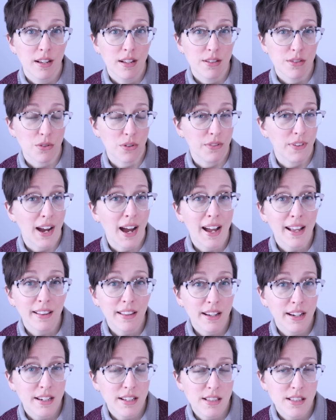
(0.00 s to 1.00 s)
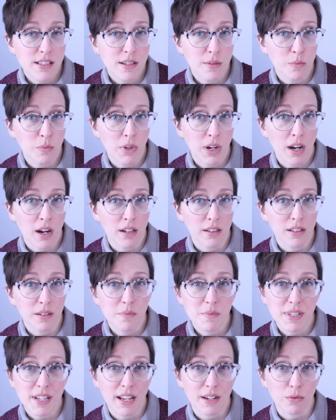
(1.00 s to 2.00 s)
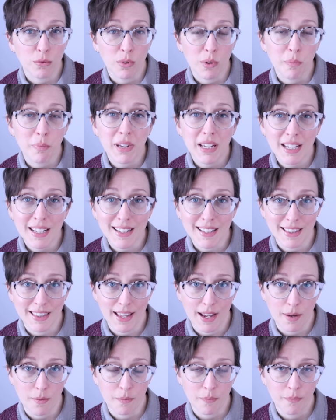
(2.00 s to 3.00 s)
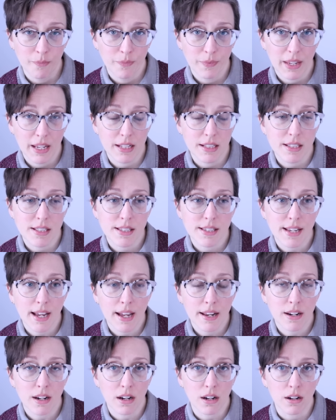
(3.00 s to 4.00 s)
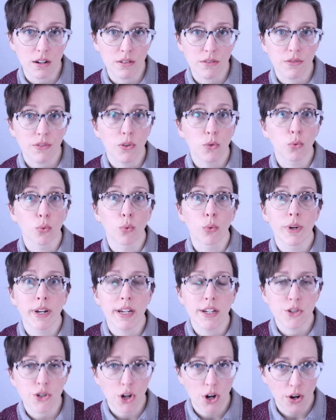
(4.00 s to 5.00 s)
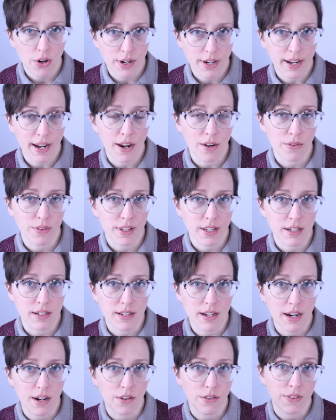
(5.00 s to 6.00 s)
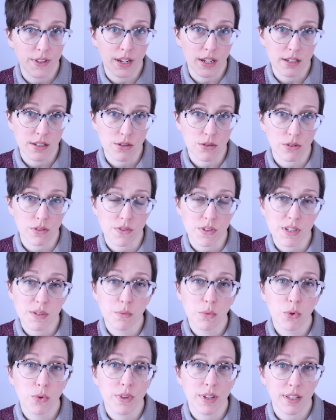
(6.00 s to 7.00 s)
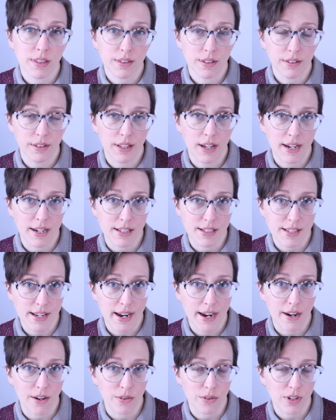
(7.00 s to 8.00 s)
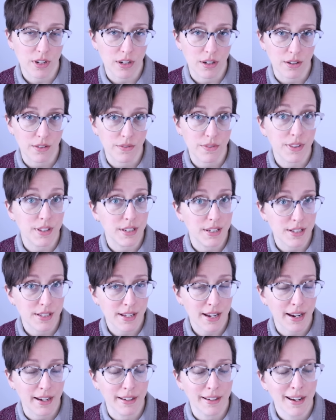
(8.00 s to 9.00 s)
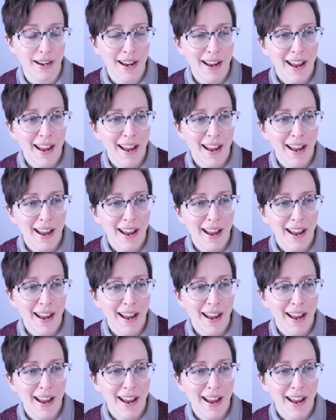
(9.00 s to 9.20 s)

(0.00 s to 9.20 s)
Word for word: sort of highlighted some columns and repeated them instead of recharting out the entire thing and sort of smoothing the lines out of the design.